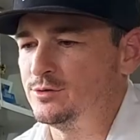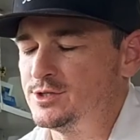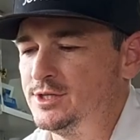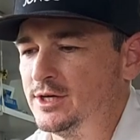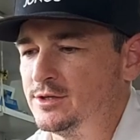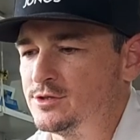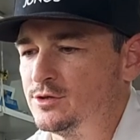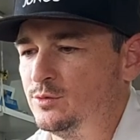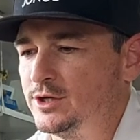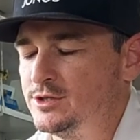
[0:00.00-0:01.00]
down. So when
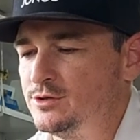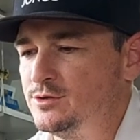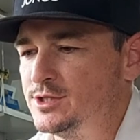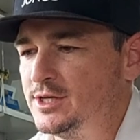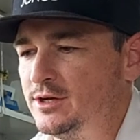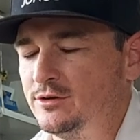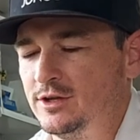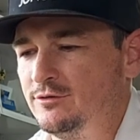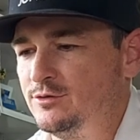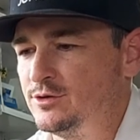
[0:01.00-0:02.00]
I do stand on that
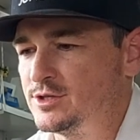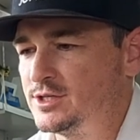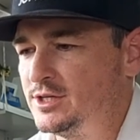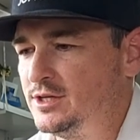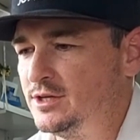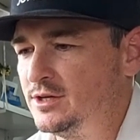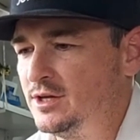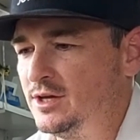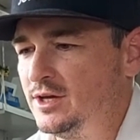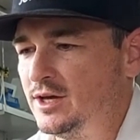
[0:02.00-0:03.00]
first tee,
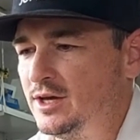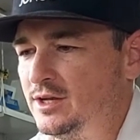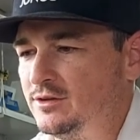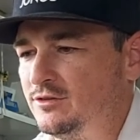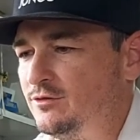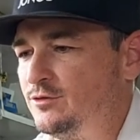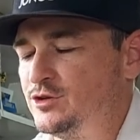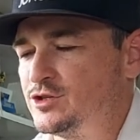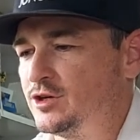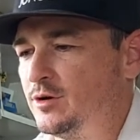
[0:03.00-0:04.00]
and it's the first
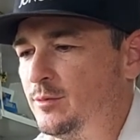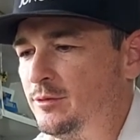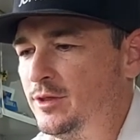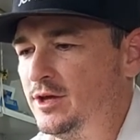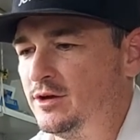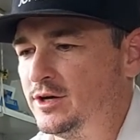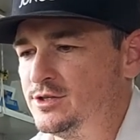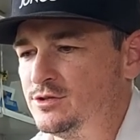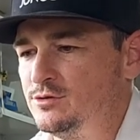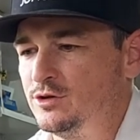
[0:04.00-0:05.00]
time I'm there, I
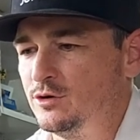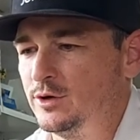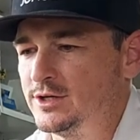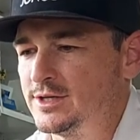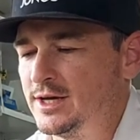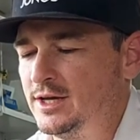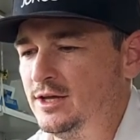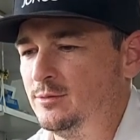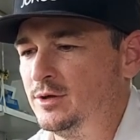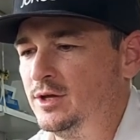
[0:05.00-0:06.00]
do know where to aim.
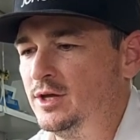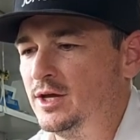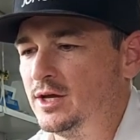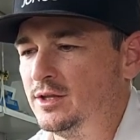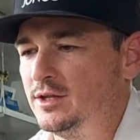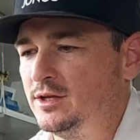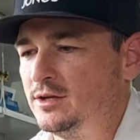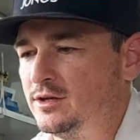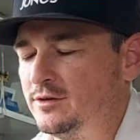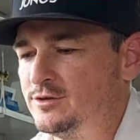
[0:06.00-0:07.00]
And then
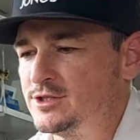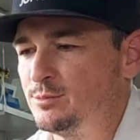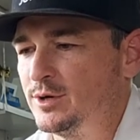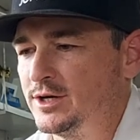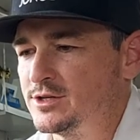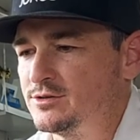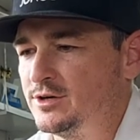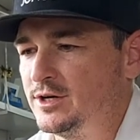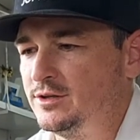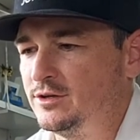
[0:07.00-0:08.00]
if it's a practice round,
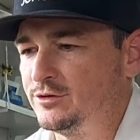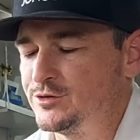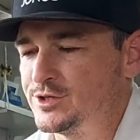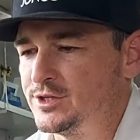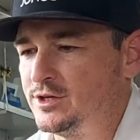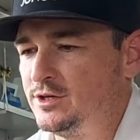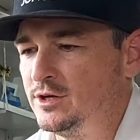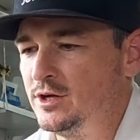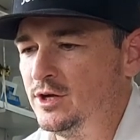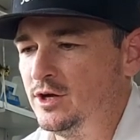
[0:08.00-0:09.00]
then obviously
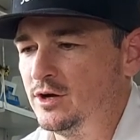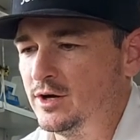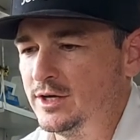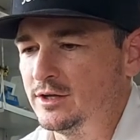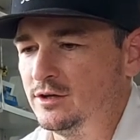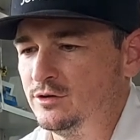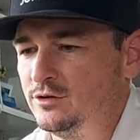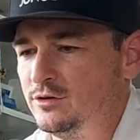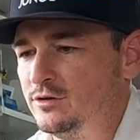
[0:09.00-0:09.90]
I can learn